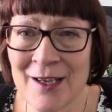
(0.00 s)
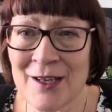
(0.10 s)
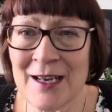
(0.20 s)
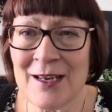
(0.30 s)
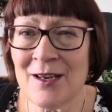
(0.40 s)

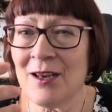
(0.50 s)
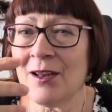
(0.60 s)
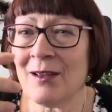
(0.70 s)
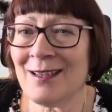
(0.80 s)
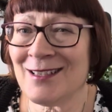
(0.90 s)

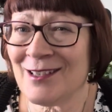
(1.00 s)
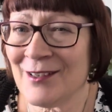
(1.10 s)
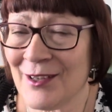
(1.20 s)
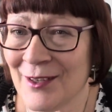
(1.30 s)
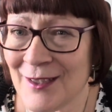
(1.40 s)
Enlighten
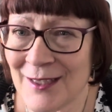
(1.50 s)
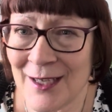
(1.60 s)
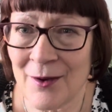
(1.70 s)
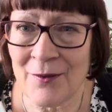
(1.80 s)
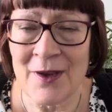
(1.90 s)

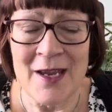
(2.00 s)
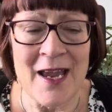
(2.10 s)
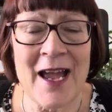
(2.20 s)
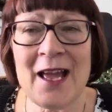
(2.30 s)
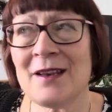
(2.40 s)
herself.
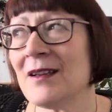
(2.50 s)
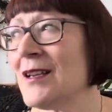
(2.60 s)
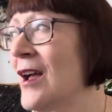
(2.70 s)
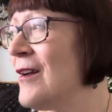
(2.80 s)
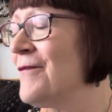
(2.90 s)
And
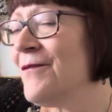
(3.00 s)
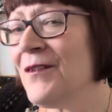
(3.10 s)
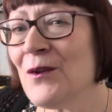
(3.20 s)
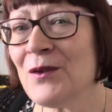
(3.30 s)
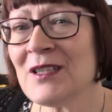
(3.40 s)
I
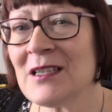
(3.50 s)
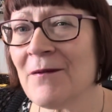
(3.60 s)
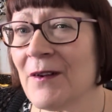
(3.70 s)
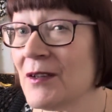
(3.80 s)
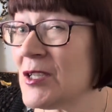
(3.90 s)
feel this is a
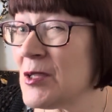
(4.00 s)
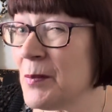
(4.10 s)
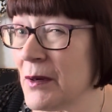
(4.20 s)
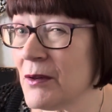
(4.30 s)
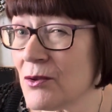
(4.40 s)
very
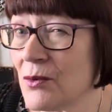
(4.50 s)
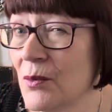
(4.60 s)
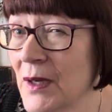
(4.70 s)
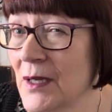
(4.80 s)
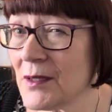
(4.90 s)
spiritual
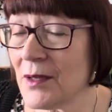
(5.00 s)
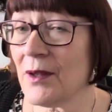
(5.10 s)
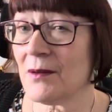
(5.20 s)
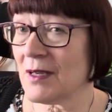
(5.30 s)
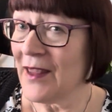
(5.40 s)
week. So
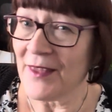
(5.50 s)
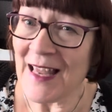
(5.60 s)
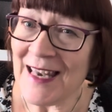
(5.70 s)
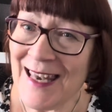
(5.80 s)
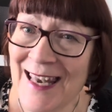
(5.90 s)
that
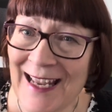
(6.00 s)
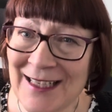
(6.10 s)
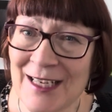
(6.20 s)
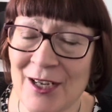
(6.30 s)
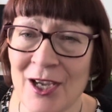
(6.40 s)

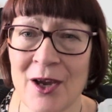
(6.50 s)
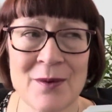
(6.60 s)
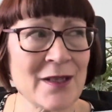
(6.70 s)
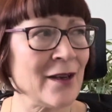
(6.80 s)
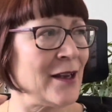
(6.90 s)
letting go is
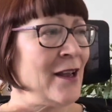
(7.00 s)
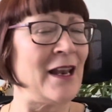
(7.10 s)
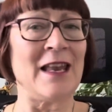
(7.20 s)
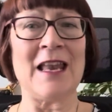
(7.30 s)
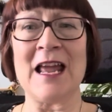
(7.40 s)
going
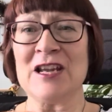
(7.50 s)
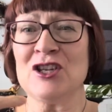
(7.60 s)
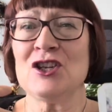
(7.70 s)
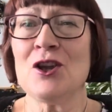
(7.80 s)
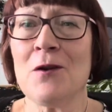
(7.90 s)
to let
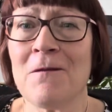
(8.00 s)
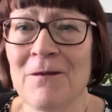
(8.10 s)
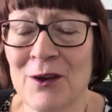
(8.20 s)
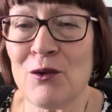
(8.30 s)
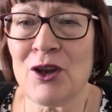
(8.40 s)
you
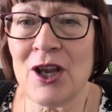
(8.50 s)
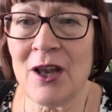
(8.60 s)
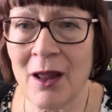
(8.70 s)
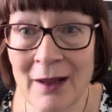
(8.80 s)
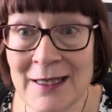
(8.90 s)
feel
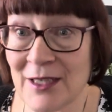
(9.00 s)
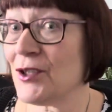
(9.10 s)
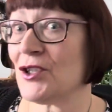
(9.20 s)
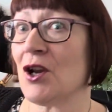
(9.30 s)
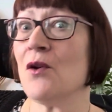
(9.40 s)
lighter
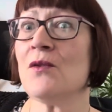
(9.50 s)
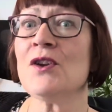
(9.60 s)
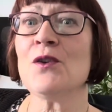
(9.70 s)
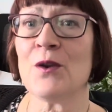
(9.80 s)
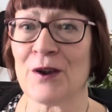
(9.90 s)
so
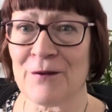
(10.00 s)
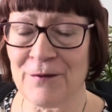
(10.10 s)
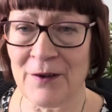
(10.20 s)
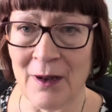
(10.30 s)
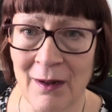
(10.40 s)
you can
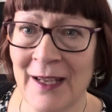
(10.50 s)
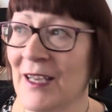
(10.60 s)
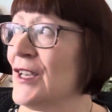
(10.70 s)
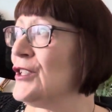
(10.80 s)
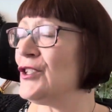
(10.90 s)
fly,
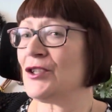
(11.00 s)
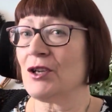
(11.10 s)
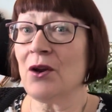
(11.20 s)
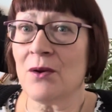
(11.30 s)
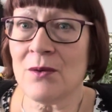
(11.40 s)

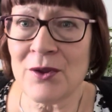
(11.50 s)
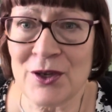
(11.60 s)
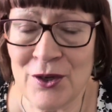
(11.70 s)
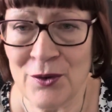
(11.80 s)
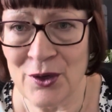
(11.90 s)
so that
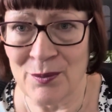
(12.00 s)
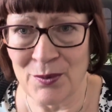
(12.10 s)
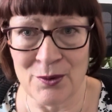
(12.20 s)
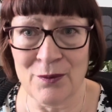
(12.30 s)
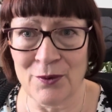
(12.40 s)
you can
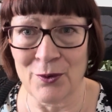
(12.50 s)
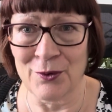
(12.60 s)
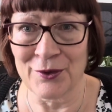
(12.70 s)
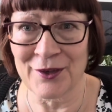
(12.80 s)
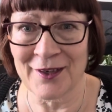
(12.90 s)
move
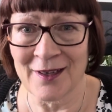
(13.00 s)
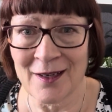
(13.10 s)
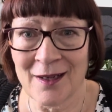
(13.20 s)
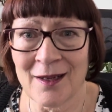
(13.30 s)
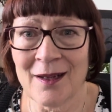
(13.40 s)
on.
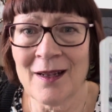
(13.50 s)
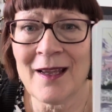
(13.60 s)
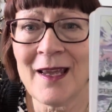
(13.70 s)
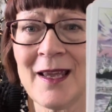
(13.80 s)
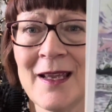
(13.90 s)

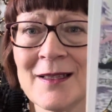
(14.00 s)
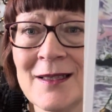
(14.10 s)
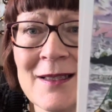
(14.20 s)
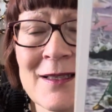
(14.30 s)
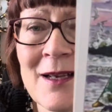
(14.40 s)
It's
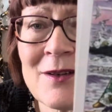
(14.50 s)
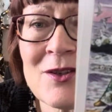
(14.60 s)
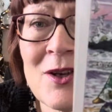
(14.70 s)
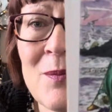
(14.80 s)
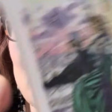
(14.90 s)
such
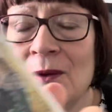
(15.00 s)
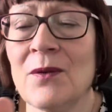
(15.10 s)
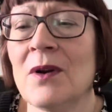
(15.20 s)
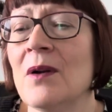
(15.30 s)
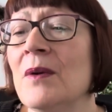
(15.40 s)
a beautiful
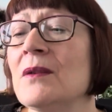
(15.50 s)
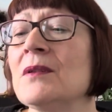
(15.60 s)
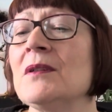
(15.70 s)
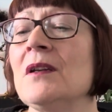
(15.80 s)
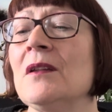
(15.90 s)
card. What else
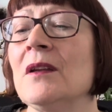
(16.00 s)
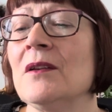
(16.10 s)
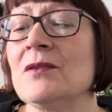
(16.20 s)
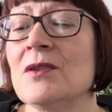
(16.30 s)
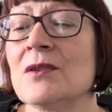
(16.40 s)
is anything? It's
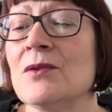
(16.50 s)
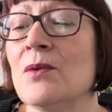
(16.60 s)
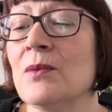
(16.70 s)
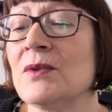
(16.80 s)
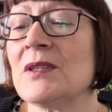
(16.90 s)
just
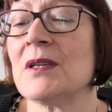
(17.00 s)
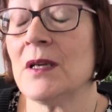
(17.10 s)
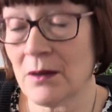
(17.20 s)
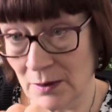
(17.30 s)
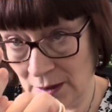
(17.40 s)
normal sea.
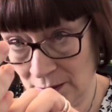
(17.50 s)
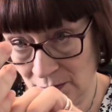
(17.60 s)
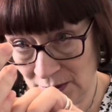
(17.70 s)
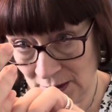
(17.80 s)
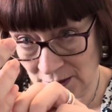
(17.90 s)
Oh, hello.
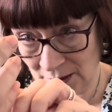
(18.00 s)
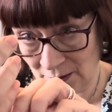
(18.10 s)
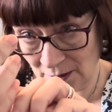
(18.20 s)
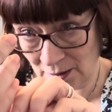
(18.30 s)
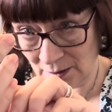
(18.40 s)
What's that down
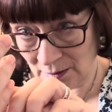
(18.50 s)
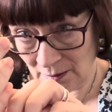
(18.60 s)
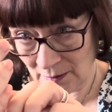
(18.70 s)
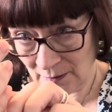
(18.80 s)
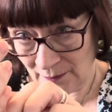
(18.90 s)
there?
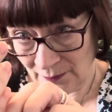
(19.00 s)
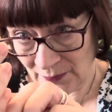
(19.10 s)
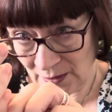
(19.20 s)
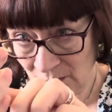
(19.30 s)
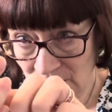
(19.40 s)

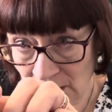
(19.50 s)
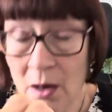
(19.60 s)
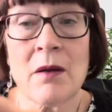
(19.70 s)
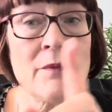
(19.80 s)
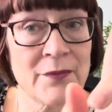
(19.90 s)

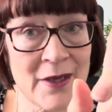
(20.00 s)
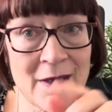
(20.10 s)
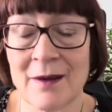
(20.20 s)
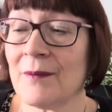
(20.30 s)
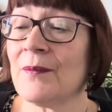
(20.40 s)
Oh,
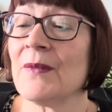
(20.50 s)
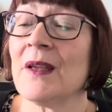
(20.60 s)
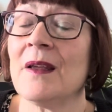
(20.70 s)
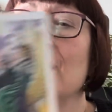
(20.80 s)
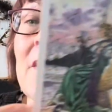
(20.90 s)
now
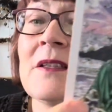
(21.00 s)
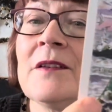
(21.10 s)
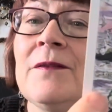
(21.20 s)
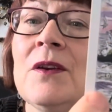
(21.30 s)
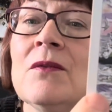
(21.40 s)
there's a
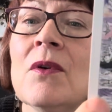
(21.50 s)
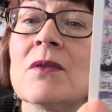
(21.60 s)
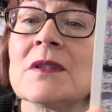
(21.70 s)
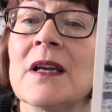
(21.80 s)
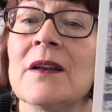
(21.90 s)
few
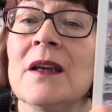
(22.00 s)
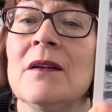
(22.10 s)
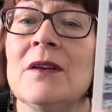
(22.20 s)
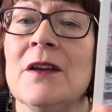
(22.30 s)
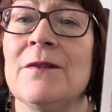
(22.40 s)
rocks down here.
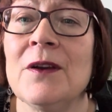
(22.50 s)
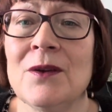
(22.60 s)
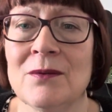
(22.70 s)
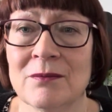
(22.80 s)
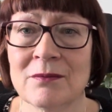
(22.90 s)
Only a few.
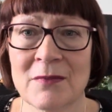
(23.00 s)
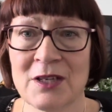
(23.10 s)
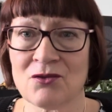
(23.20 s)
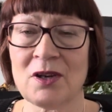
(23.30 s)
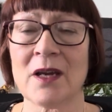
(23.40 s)

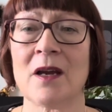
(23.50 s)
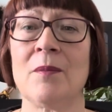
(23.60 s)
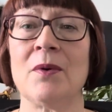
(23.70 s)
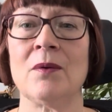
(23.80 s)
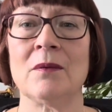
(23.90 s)
Literally a
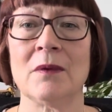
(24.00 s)
couple.